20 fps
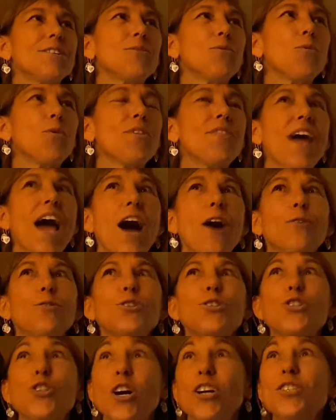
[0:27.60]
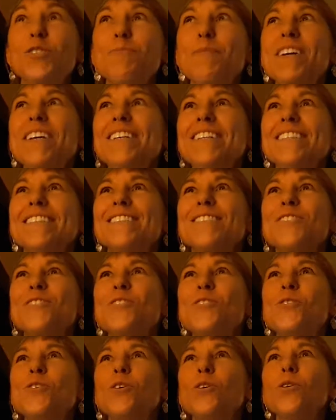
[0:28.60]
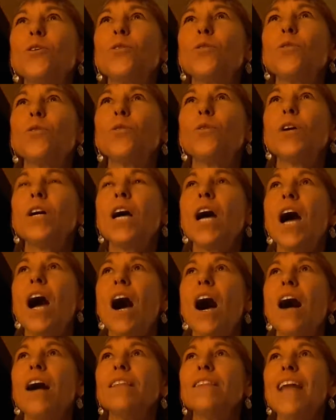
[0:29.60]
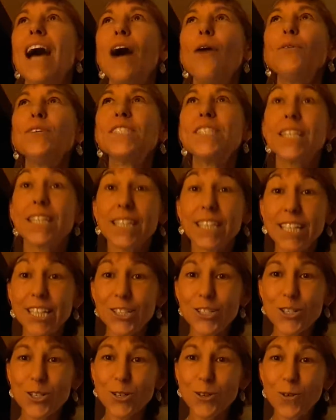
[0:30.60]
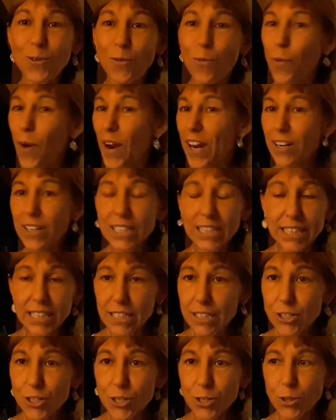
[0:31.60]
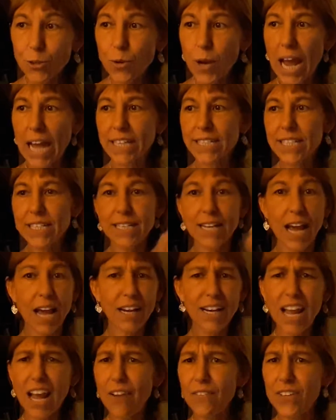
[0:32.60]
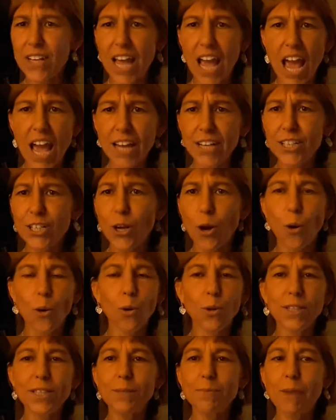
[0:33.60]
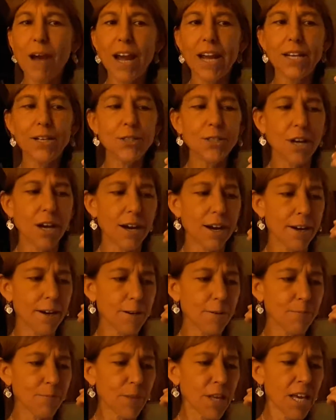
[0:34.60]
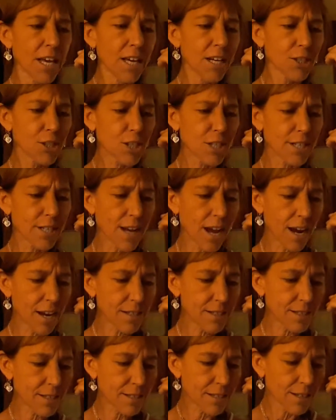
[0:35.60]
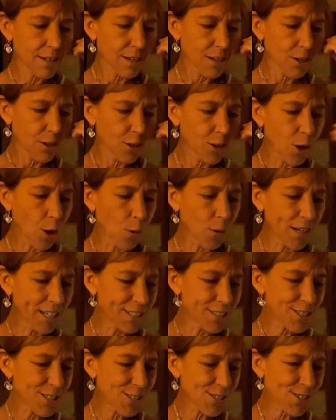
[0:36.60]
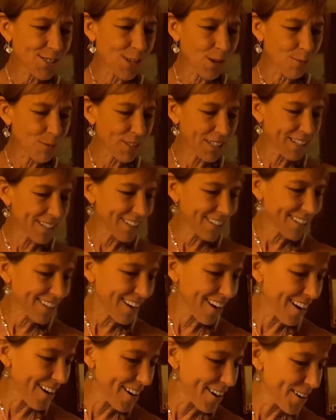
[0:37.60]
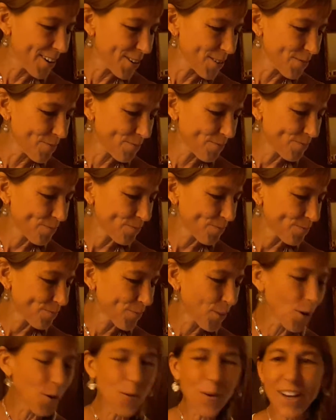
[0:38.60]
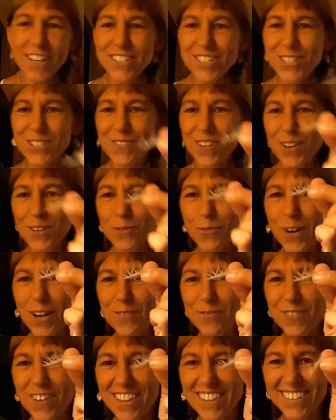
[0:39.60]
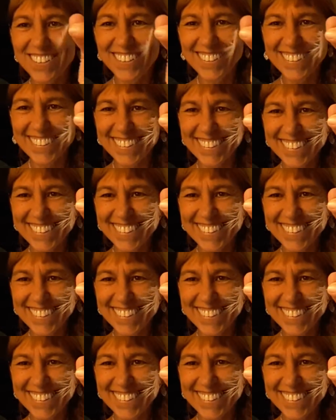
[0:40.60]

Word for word: without judgment, to allow it to lead you where it leads you and to not have an end goal in mind um, to not go into something um, oh i just found a white feather